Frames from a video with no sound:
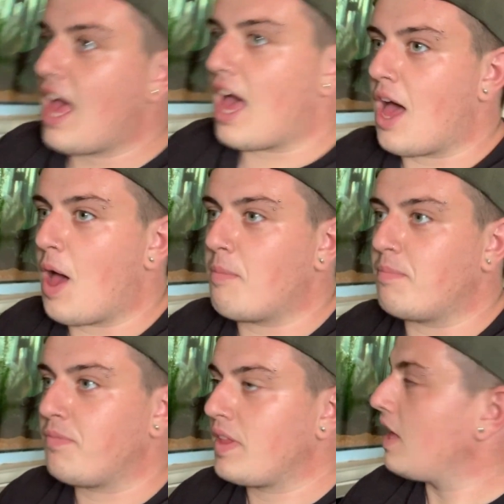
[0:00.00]
But
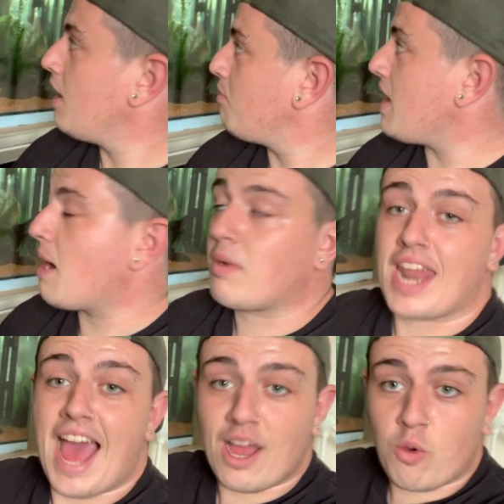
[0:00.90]
yeah, I'm
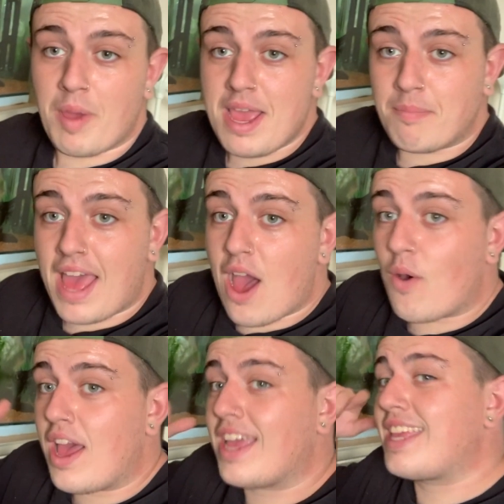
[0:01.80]
going to acclimate him
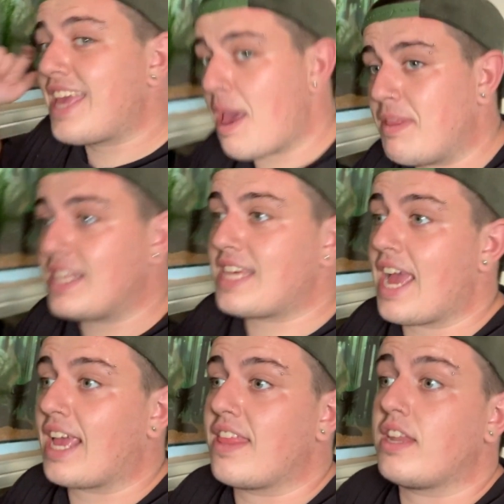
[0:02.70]
now, get him in the
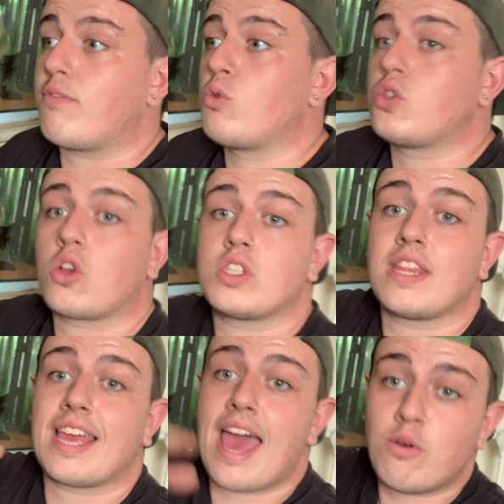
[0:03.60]
tank, and then I've also got
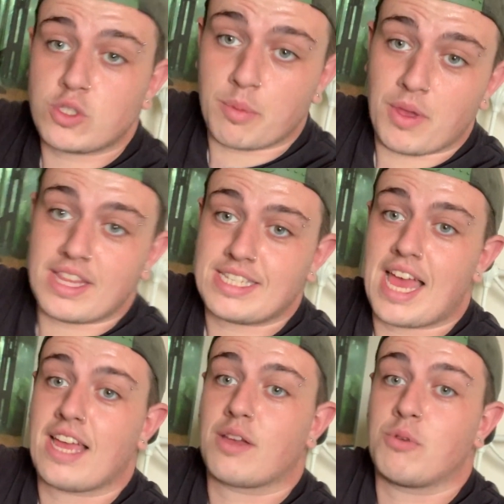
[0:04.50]
something else to put in the
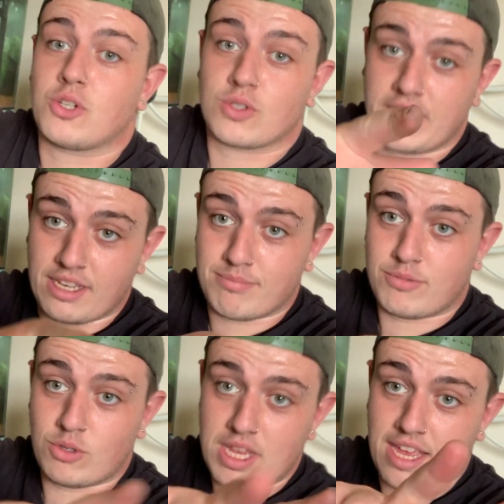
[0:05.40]
tank, which we'll see in
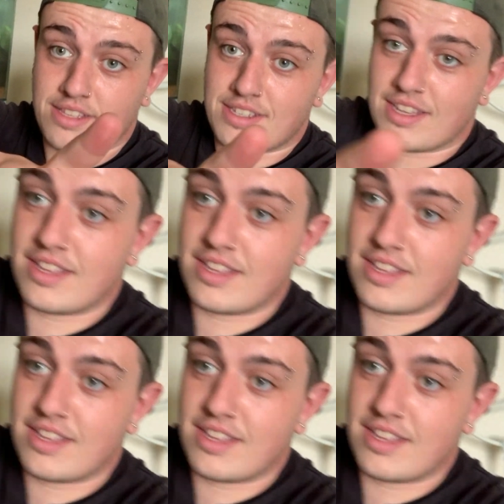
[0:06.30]
2 seconds.